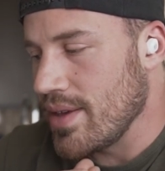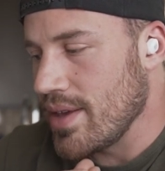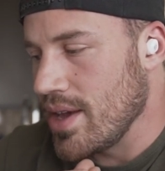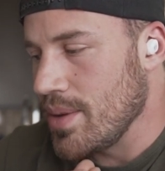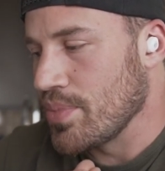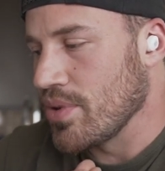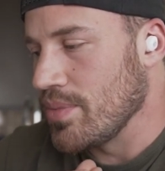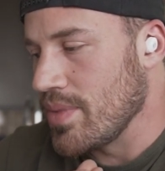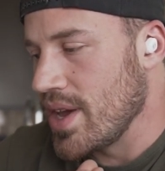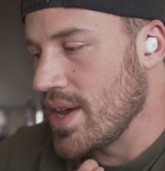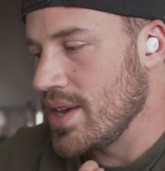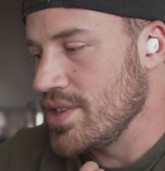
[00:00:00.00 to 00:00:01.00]
April,
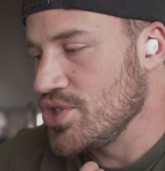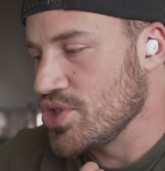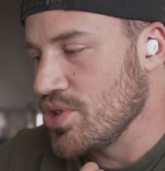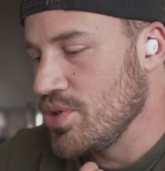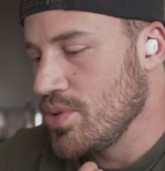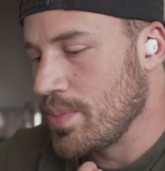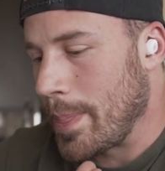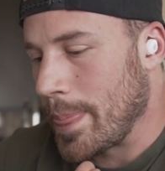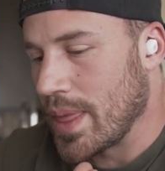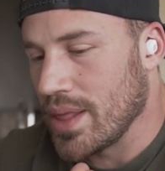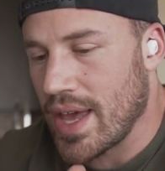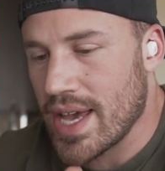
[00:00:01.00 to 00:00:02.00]
May, June.
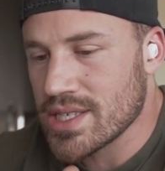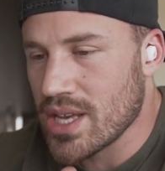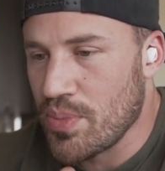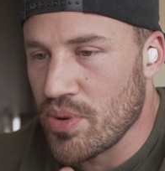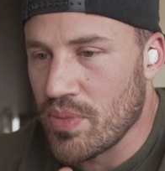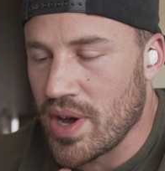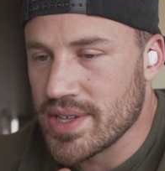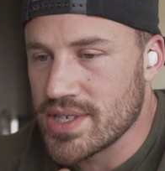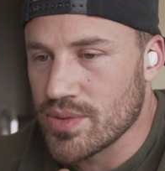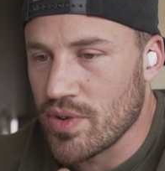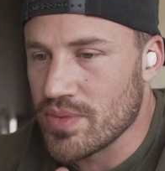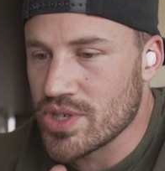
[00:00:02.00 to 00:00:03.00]
The last couple
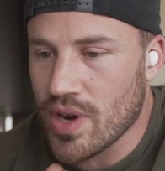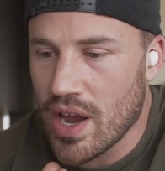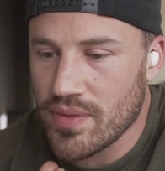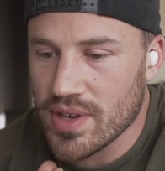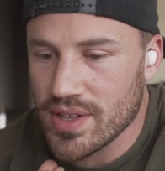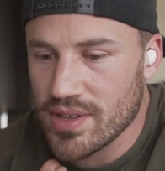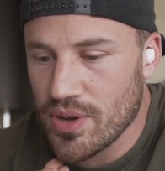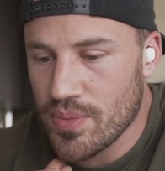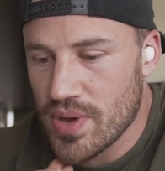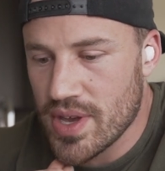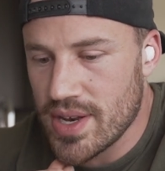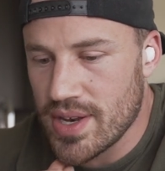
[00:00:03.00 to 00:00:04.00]
months, we've been traveling a little
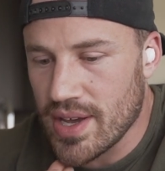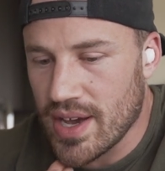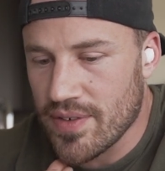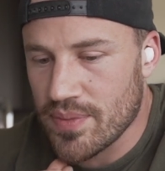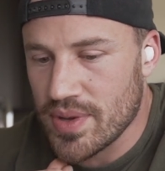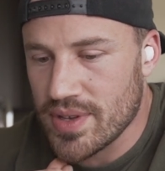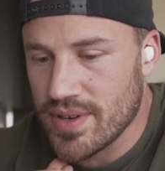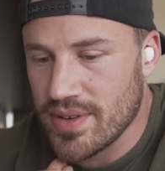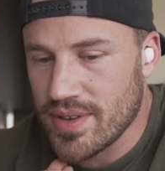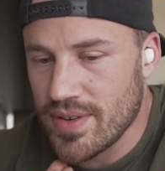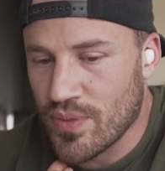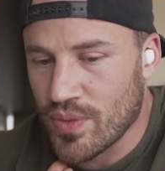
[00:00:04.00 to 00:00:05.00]
bit. I've been
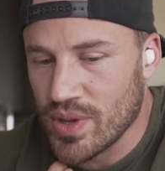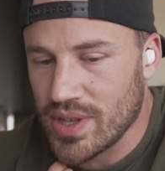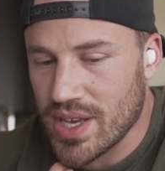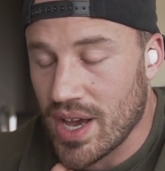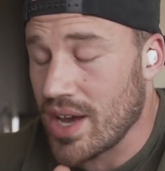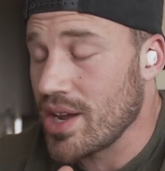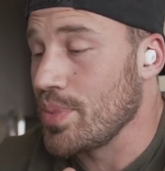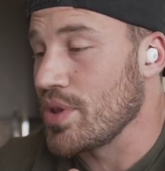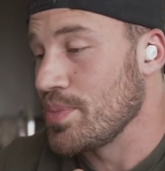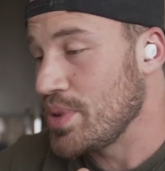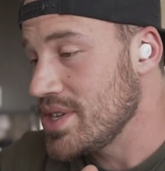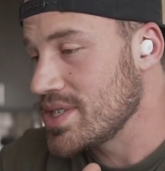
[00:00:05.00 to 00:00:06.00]
really caught up
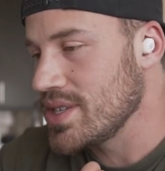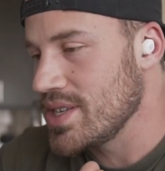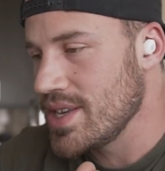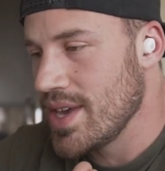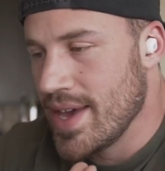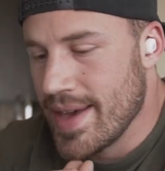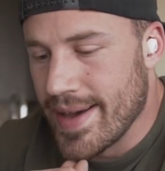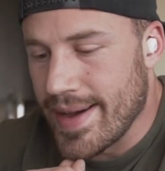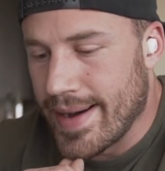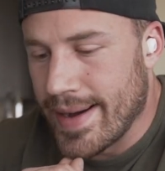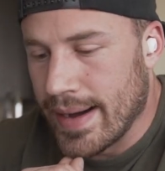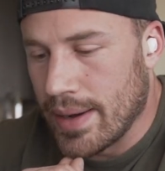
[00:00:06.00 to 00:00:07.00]
with Beastly
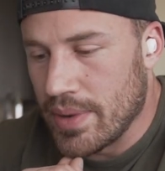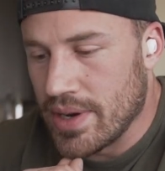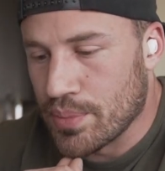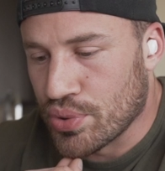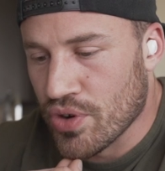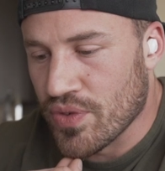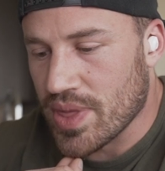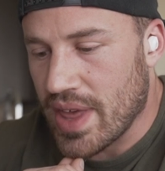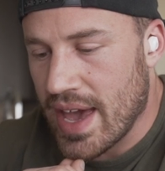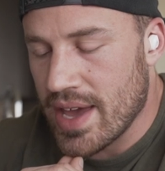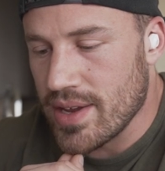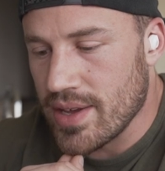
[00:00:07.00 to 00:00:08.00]
and improving
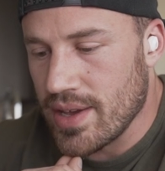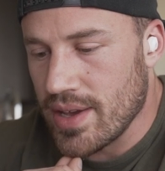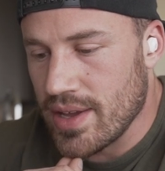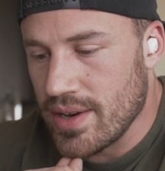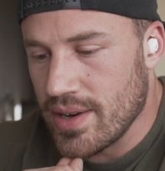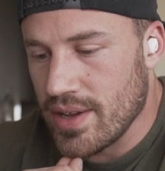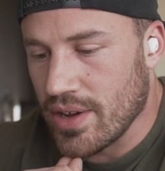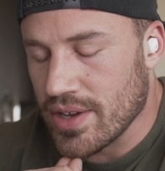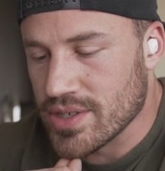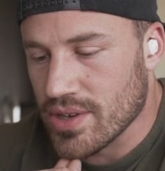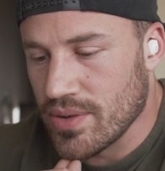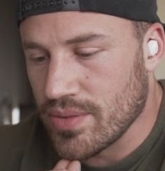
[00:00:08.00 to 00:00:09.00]
that. And
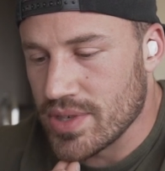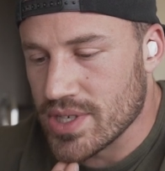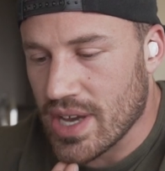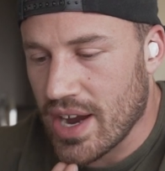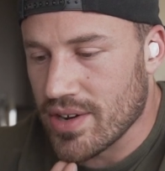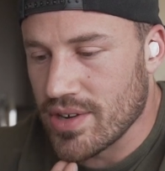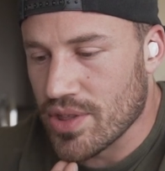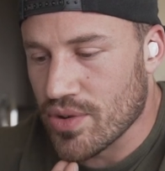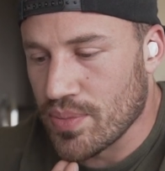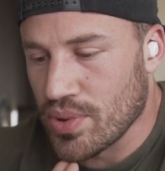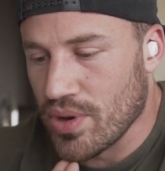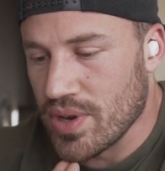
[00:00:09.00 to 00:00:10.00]
also, we just hired another
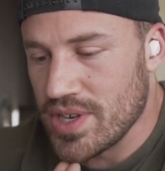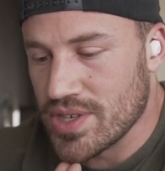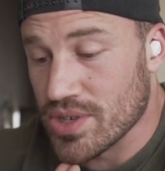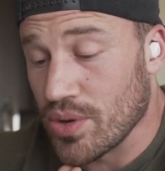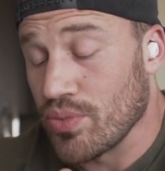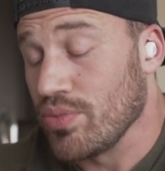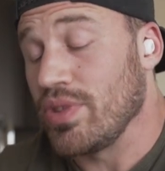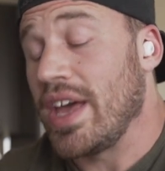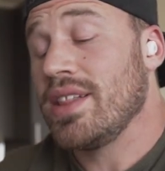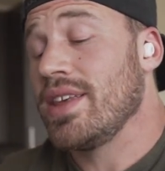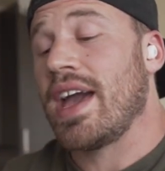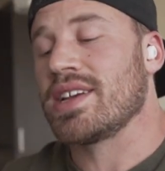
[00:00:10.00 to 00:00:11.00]
employee. So
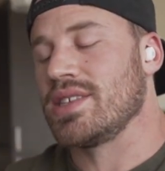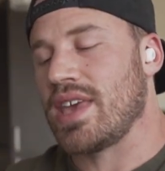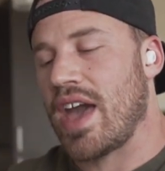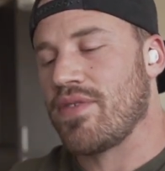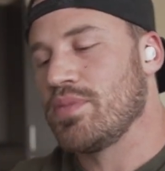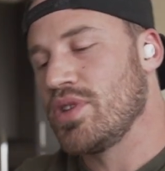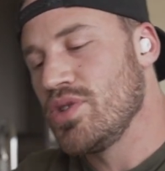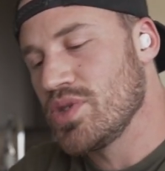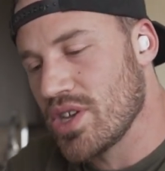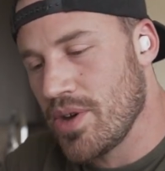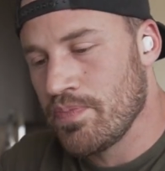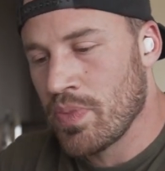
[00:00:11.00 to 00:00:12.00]
lately, I actually haven't been
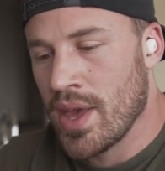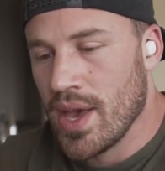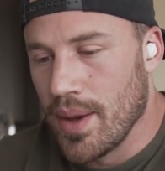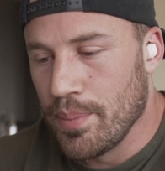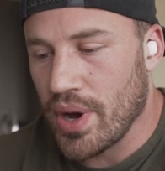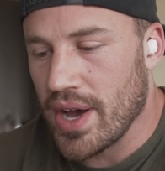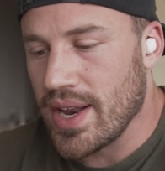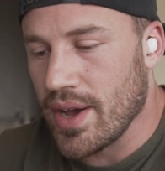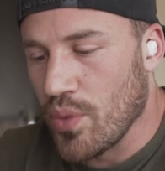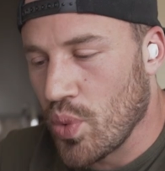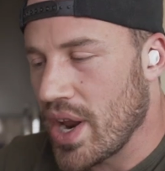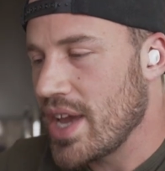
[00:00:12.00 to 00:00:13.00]
using him.
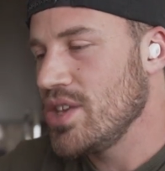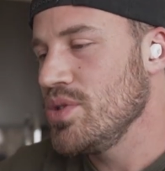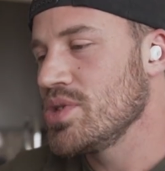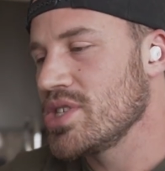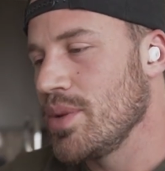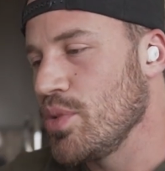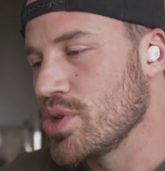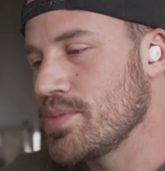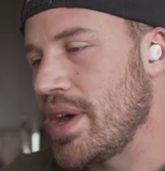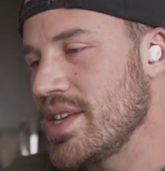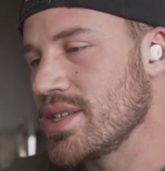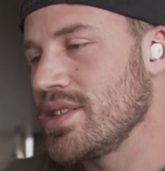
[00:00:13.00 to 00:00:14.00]
But when I used him, it was
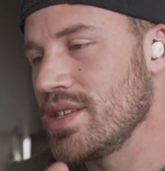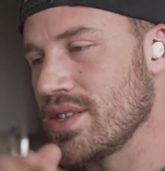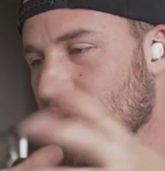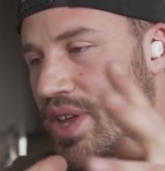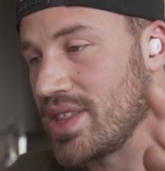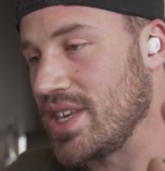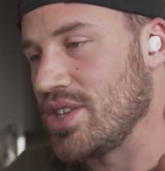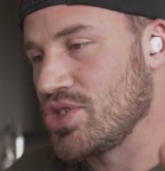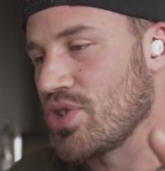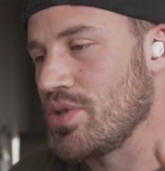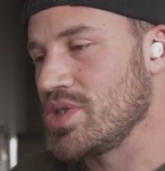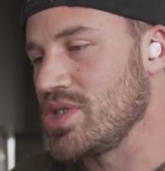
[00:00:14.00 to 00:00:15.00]
basically just for like the
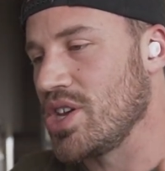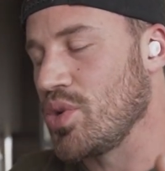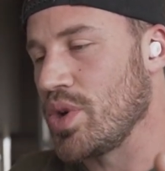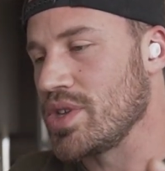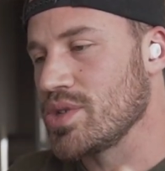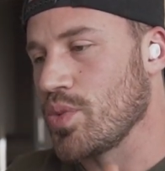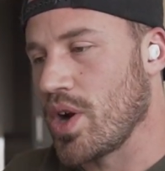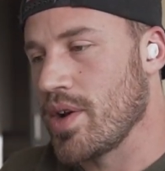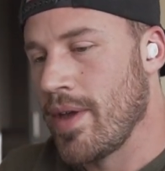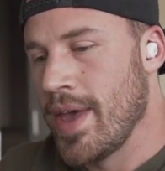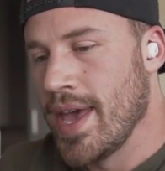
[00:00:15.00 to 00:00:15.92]
intro sequence where